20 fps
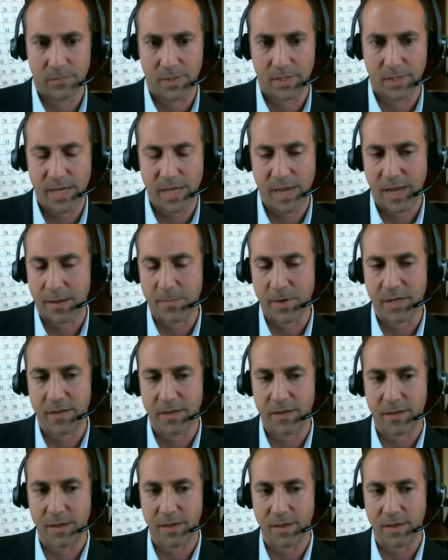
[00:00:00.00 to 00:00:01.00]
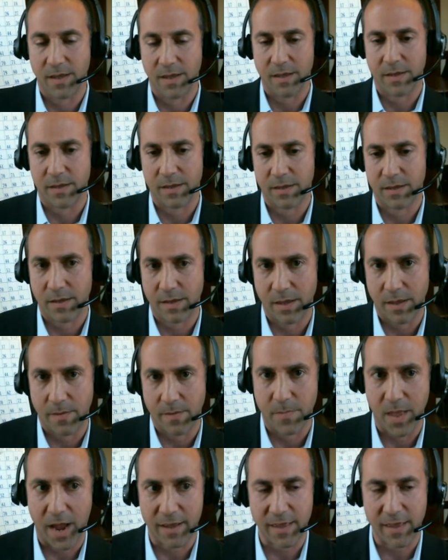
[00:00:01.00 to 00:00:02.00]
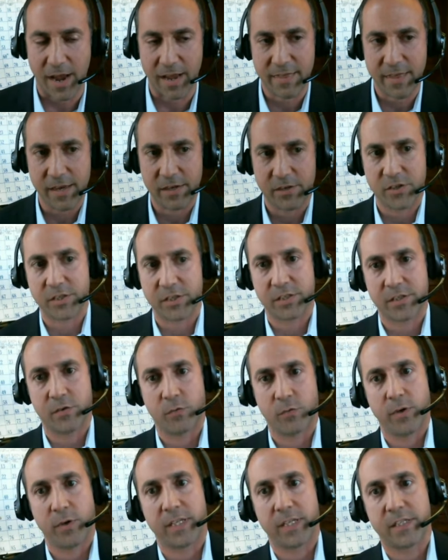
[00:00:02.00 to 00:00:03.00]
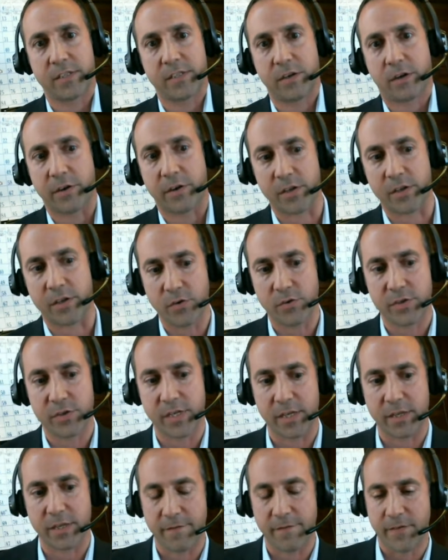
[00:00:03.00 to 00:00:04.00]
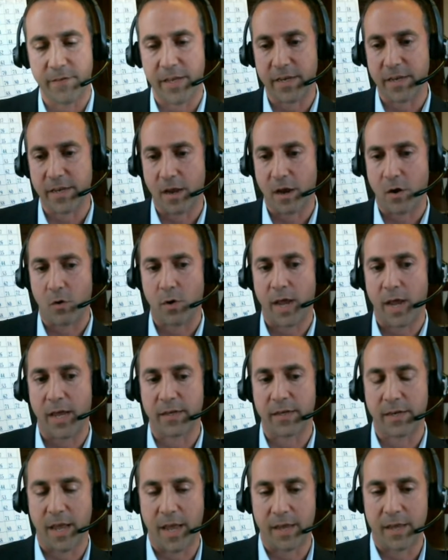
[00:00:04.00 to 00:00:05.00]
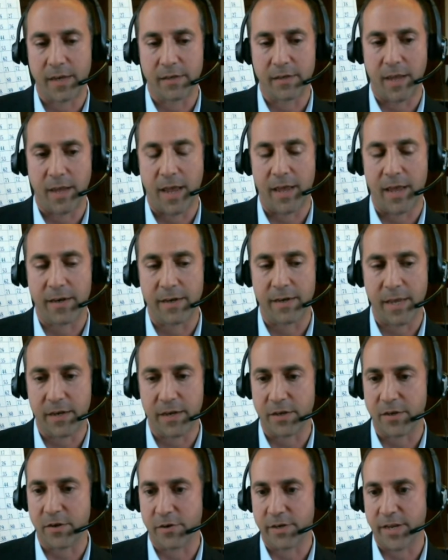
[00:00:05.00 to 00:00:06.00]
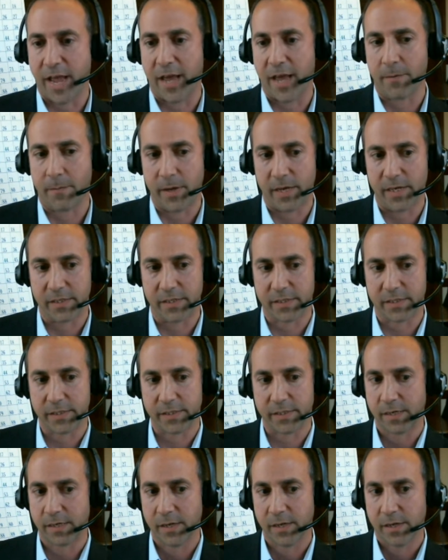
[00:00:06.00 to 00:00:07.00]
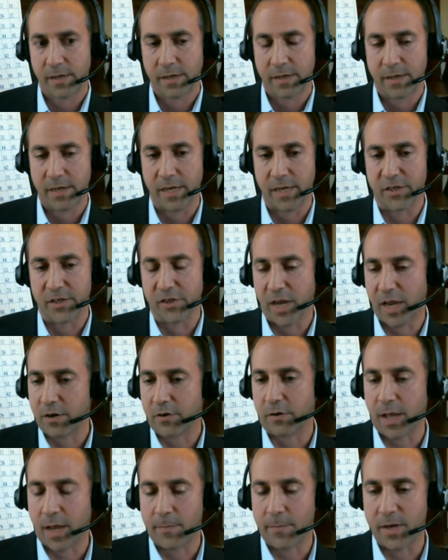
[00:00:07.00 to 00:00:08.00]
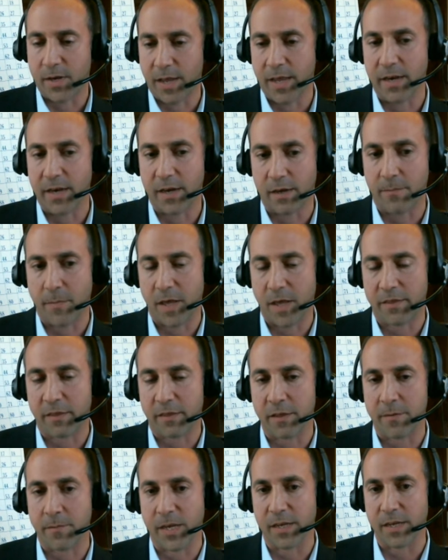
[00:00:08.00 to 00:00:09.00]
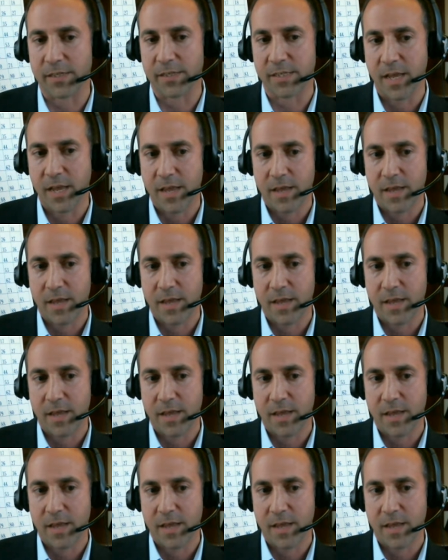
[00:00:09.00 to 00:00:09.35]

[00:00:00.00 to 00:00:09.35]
yeah, I mean, eh, I, I think just to really start using the video and and and hitting your database in general. I mean, hitting them monthly because